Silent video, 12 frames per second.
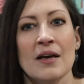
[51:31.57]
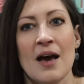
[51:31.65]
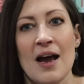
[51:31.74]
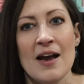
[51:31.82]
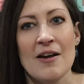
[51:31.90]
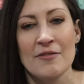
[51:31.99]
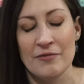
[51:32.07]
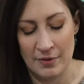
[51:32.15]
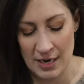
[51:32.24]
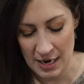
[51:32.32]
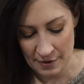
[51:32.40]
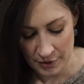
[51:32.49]
I have
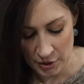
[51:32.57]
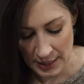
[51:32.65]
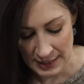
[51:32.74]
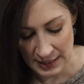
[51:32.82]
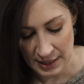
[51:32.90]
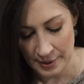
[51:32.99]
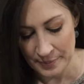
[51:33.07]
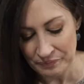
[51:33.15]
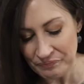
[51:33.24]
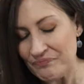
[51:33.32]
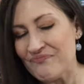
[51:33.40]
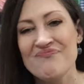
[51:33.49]
I have no idea.
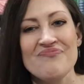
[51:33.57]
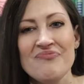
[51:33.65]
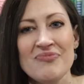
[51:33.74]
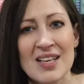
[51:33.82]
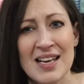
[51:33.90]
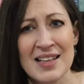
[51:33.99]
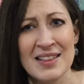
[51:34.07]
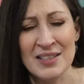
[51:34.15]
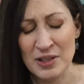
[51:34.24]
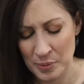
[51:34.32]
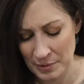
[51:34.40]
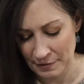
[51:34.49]
I
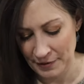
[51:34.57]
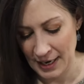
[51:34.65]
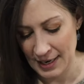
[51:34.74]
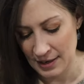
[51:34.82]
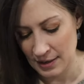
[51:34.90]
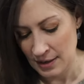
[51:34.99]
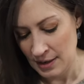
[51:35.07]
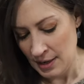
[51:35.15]
think it'll be fine.